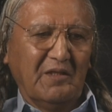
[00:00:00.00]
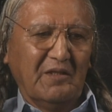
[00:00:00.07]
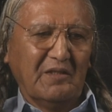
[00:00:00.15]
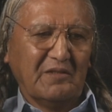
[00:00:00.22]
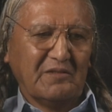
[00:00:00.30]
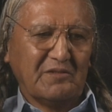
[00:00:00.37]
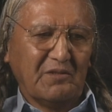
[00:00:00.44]

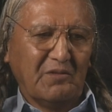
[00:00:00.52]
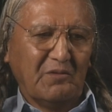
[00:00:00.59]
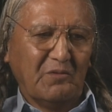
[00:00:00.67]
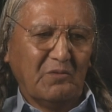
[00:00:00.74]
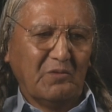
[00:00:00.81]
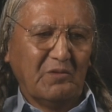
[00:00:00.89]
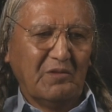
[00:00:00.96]
And
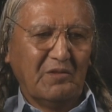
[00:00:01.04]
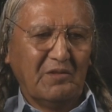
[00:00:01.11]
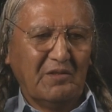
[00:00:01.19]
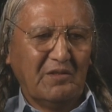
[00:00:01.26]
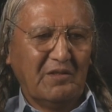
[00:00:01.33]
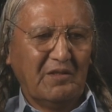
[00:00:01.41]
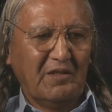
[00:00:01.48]
so
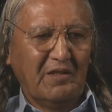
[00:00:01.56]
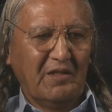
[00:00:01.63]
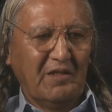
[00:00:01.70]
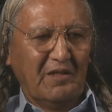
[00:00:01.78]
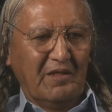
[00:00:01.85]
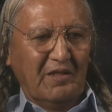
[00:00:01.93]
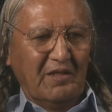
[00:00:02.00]

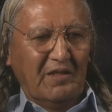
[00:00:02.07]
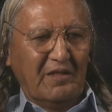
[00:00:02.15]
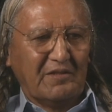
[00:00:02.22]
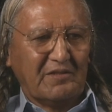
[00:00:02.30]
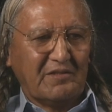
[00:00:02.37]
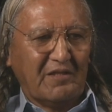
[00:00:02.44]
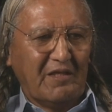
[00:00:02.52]

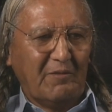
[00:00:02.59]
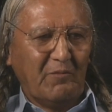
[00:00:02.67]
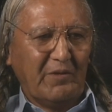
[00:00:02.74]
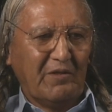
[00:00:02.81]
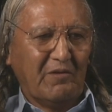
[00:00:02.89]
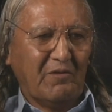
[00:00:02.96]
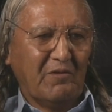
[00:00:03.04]
as time
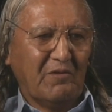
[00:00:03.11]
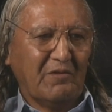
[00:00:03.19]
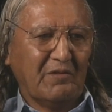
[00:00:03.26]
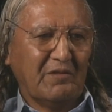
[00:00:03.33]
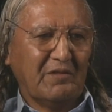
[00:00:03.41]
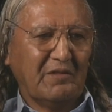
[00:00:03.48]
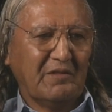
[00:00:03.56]
went
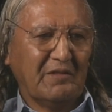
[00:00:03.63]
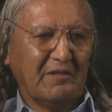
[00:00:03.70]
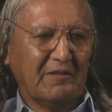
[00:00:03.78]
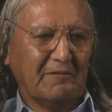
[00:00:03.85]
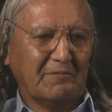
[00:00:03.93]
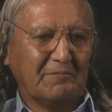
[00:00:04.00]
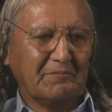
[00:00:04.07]
on,
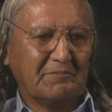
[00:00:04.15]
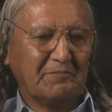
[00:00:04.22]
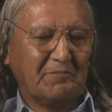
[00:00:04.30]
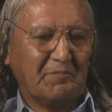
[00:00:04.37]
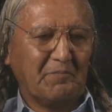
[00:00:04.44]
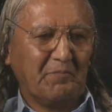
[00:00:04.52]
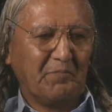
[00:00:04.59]
um,
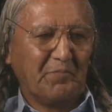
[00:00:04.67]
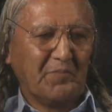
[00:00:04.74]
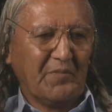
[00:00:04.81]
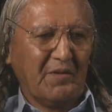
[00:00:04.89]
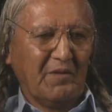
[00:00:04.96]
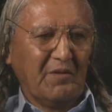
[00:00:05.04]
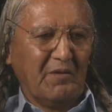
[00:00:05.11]

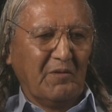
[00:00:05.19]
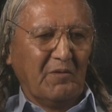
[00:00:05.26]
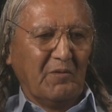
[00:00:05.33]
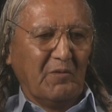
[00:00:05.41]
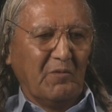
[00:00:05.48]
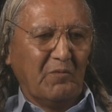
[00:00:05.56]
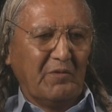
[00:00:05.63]

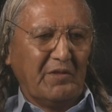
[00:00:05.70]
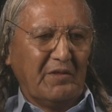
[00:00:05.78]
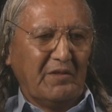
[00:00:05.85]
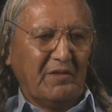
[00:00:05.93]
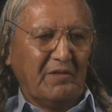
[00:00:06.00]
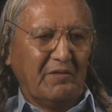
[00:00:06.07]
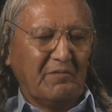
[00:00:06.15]

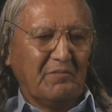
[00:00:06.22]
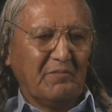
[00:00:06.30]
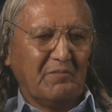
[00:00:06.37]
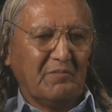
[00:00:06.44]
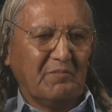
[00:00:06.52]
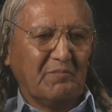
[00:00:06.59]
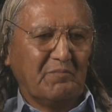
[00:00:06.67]
we
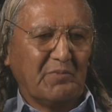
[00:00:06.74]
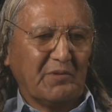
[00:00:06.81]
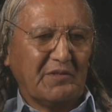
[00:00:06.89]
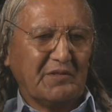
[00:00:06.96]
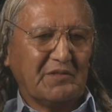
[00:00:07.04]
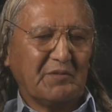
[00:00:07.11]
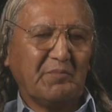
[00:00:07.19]

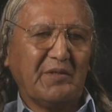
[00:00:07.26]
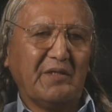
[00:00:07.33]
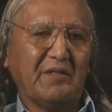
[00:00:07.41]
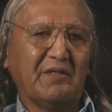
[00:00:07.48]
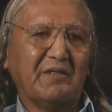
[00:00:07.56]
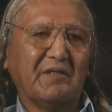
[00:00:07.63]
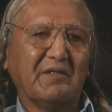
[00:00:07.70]

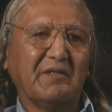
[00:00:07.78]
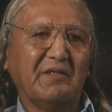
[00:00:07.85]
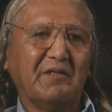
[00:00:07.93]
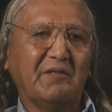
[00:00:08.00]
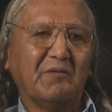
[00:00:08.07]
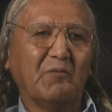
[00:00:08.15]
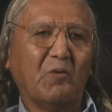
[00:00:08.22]
participated in
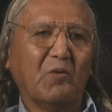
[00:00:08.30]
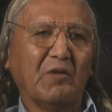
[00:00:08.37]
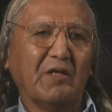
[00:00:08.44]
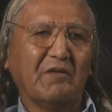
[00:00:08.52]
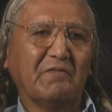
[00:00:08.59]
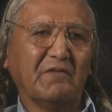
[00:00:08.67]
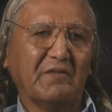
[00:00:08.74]
the war
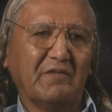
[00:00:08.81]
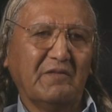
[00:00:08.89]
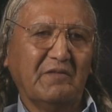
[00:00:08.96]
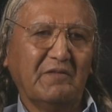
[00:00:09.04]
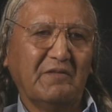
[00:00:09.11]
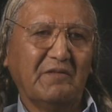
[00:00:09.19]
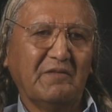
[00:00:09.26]
effort.
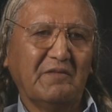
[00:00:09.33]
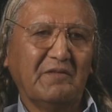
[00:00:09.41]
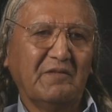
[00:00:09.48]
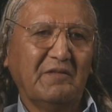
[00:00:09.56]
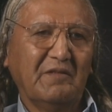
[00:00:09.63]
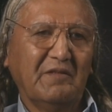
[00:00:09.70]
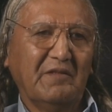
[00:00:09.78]

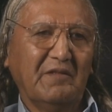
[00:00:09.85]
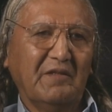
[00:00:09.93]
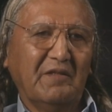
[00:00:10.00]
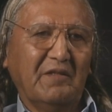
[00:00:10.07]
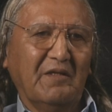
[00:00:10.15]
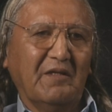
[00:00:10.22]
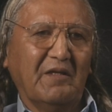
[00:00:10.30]

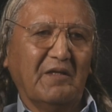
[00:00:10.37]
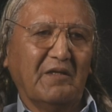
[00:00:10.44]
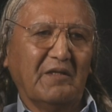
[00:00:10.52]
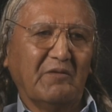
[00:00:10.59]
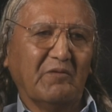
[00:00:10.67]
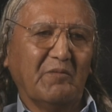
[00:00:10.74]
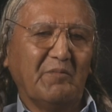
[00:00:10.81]
Uh,
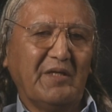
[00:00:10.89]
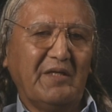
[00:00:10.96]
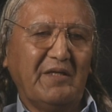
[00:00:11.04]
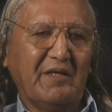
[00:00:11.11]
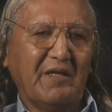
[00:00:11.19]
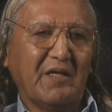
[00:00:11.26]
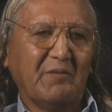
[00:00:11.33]
there were
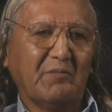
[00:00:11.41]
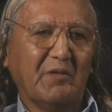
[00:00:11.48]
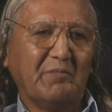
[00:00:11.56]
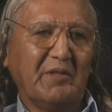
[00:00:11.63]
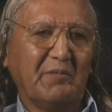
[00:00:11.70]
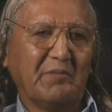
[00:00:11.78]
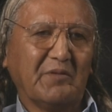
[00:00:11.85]
many
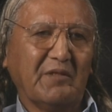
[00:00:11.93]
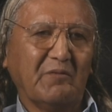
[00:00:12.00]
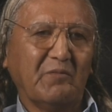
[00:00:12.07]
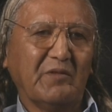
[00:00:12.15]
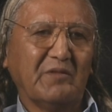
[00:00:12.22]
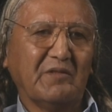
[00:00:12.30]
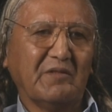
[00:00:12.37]
Yakama people that
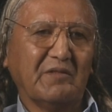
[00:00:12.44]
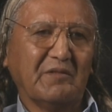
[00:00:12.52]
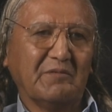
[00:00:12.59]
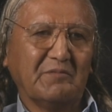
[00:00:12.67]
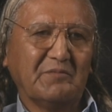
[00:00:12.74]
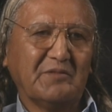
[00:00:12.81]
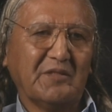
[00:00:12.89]
went to
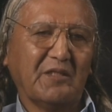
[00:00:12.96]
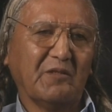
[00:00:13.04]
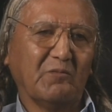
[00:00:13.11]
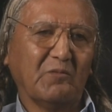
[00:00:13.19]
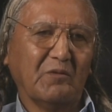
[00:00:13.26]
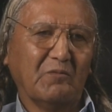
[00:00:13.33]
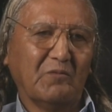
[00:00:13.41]
the
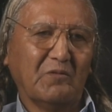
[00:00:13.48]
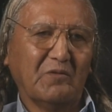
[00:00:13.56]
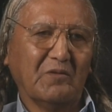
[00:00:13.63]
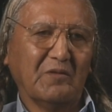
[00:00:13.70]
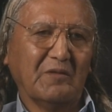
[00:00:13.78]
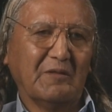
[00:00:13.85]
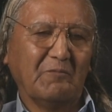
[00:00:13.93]
Second World
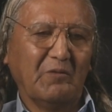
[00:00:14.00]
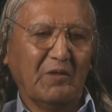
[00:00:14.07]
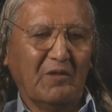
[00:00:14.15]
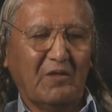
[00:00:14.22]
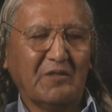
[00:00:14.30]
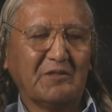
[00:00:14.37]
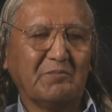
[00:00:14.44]
War. We
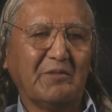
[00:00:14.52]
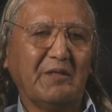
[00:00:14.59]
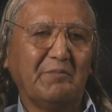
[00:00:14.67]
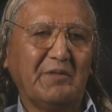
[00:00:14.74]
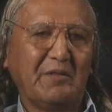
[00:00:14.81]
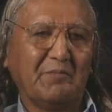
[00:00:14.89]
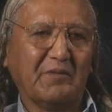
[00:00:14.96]
lost many
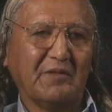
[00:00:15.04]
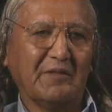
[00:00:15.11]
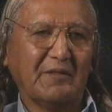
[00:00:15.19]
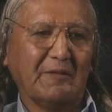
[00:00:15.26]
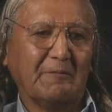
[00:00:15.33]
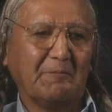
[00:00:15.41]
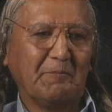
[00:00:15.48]
people
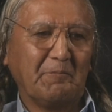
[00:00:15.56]
there.